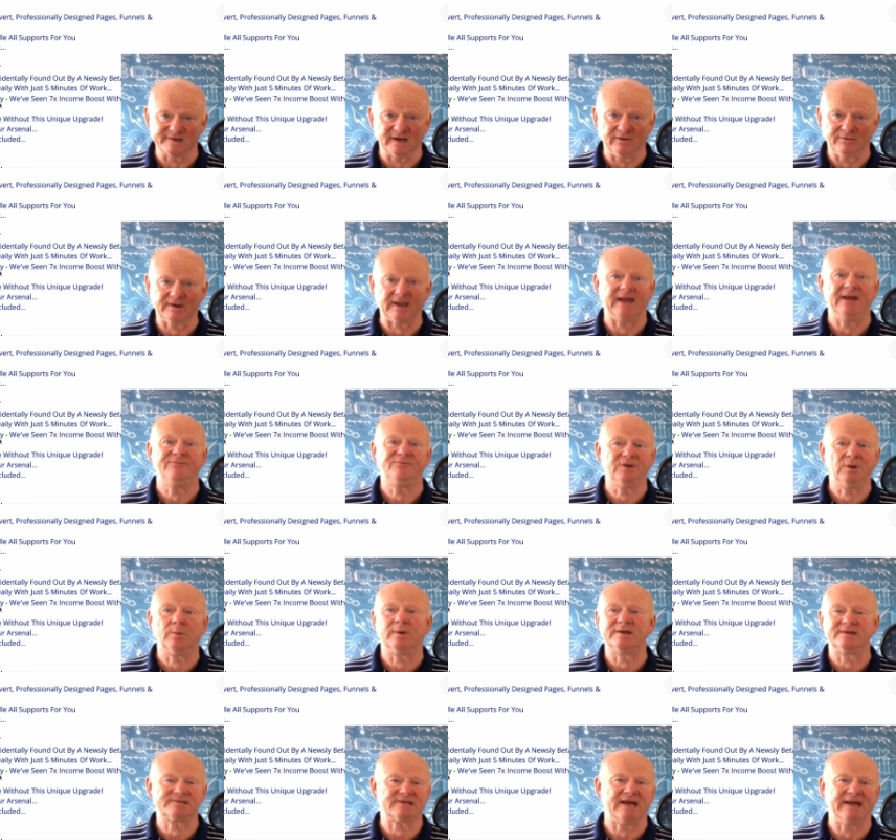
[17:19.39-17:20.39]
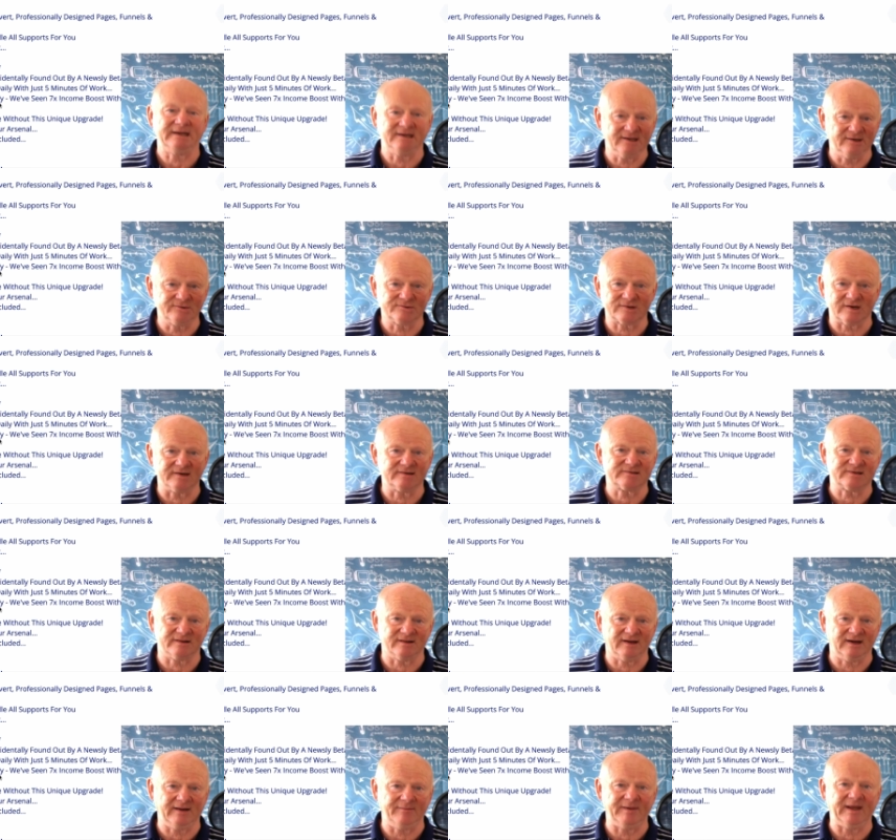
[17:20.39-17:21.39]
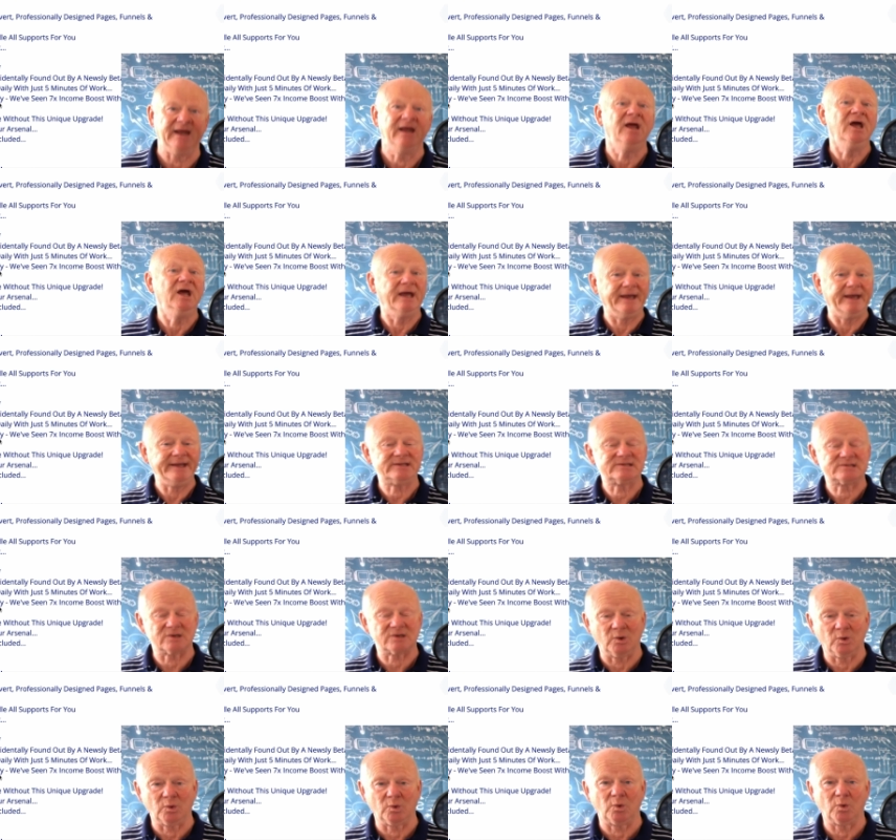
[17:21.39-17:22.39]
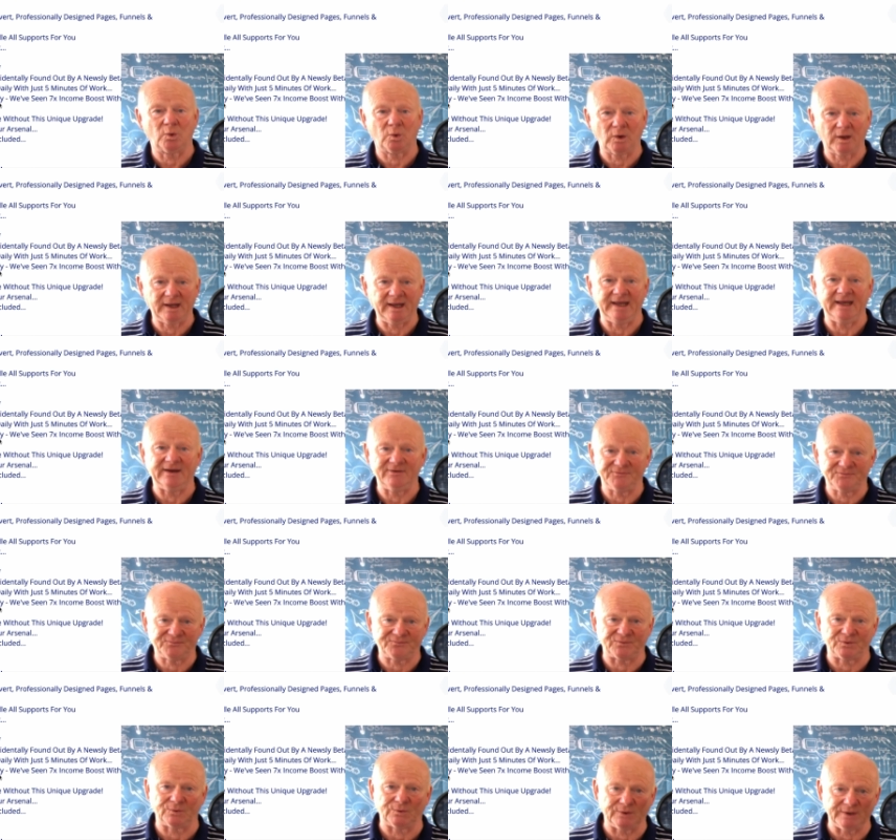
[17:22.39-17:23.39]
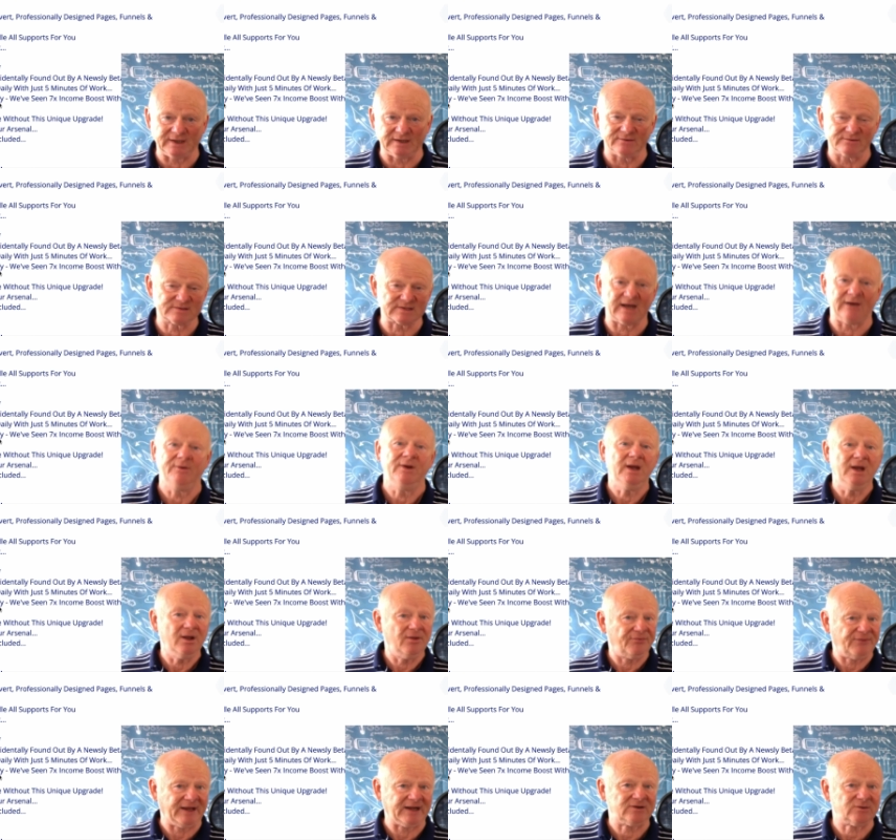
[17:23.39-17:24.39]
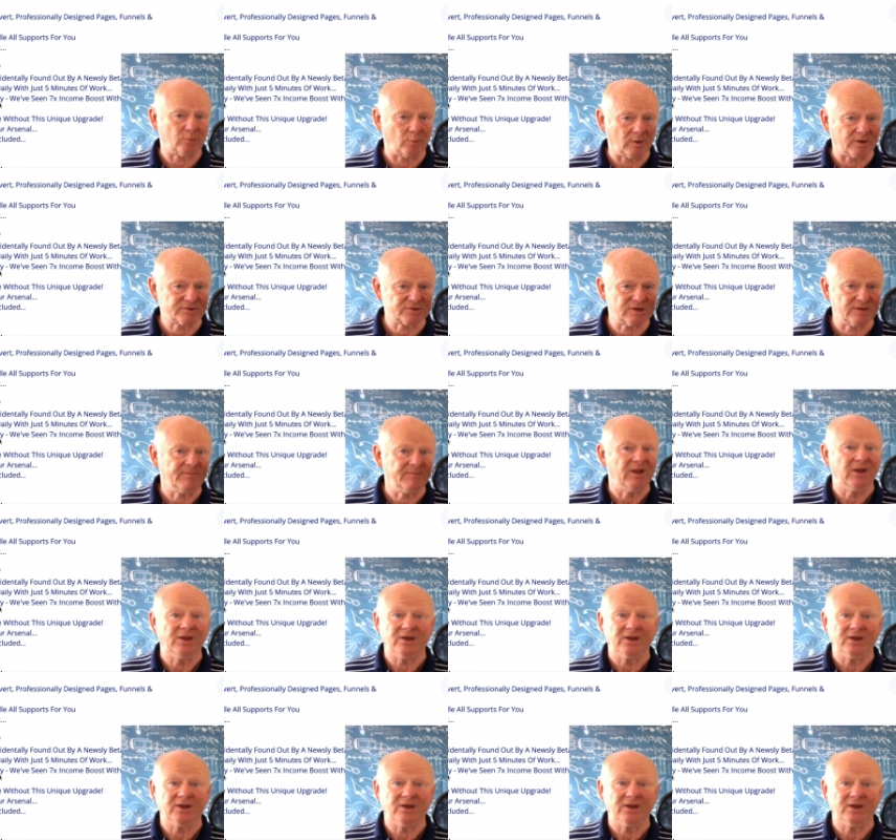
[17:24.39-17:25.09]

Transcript: Okay, if you want to take Newsly to the limit, it's all here for you. So thanks for watching.